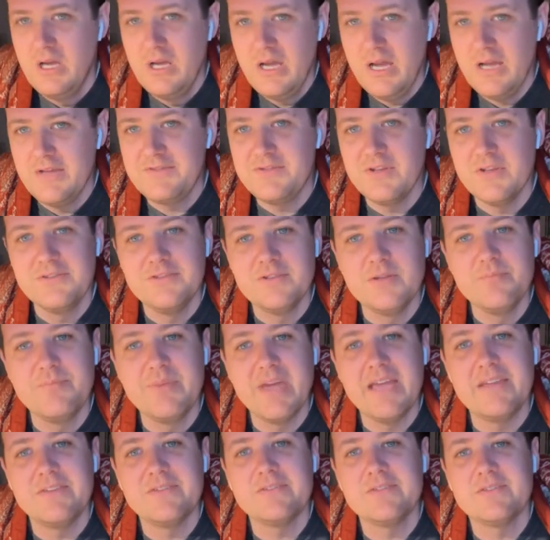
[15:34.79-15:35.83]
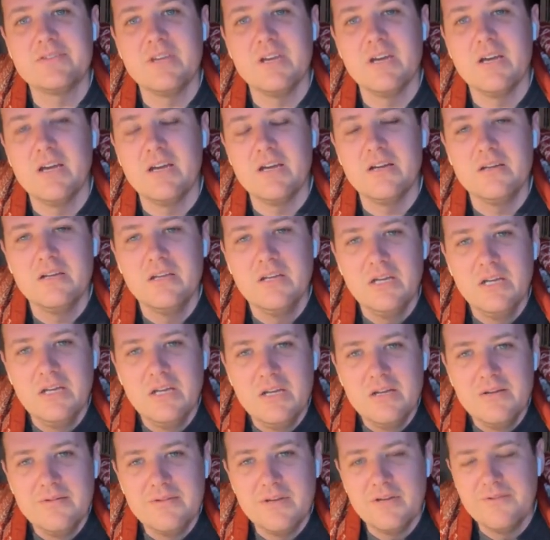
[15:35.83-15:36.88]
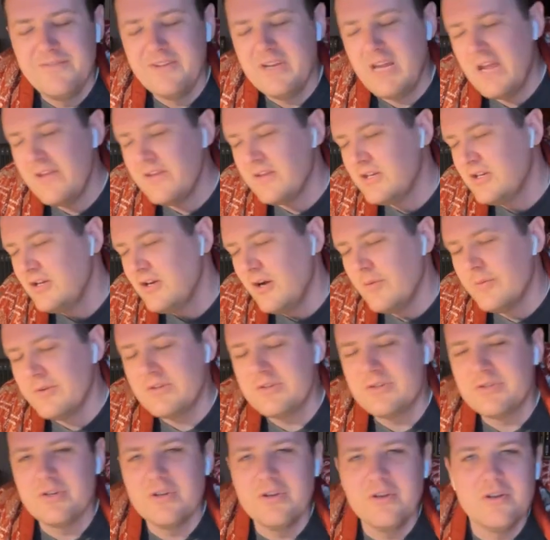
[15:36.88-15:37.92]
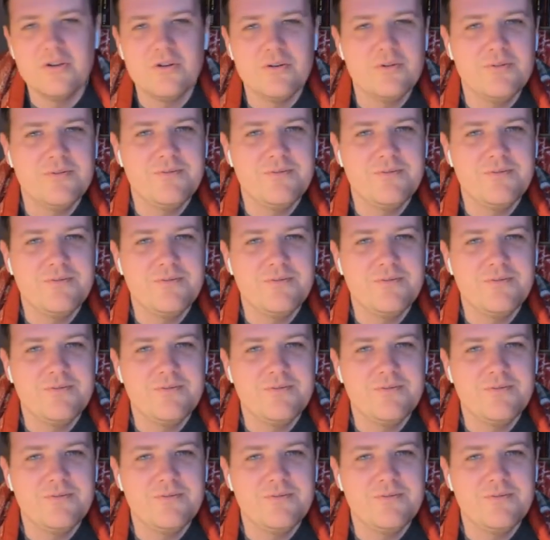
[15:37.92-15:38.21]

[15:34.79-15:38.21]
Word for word: it's it's the best. Uh, you know, forget the comics journal.